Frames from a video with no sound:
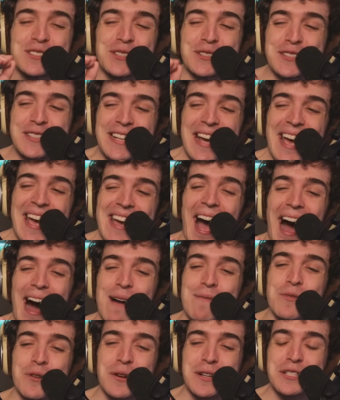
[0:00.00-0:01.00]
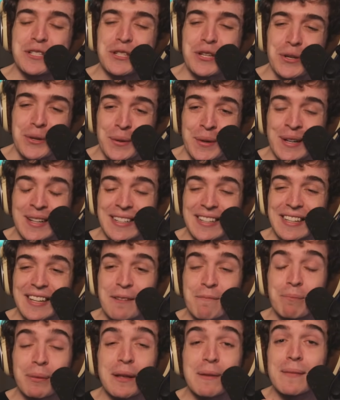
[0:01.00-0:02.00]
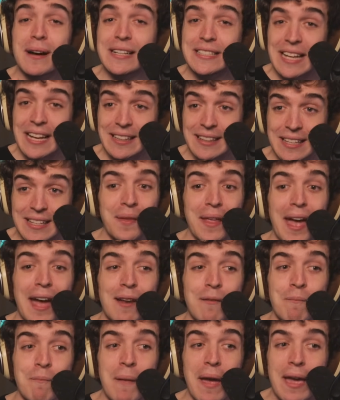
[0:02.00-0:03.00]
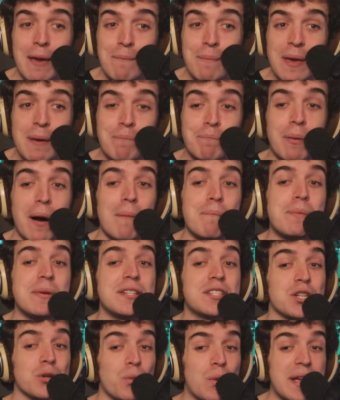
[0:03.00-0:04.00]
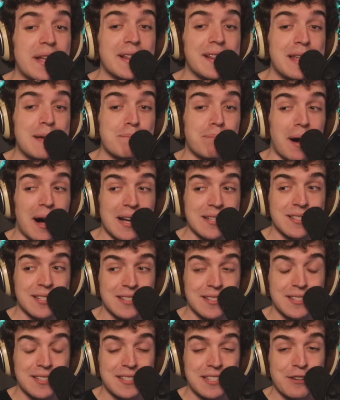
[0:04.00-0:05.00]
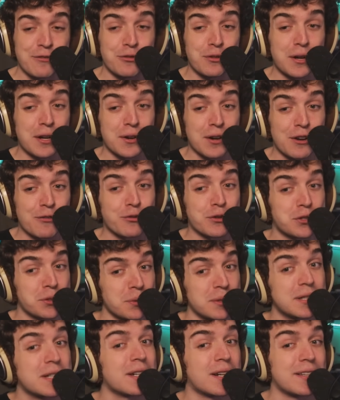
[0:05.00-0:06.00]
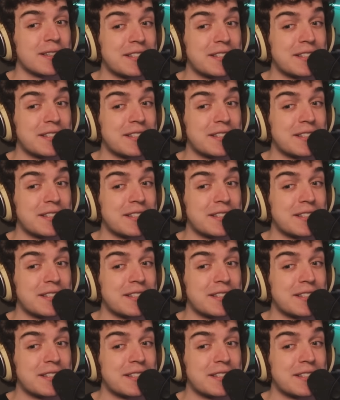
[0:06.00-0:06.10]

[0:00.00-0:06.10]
today, I'm going to complete my dailies and maybe bump into weekly bosses if we're if we're doing good on the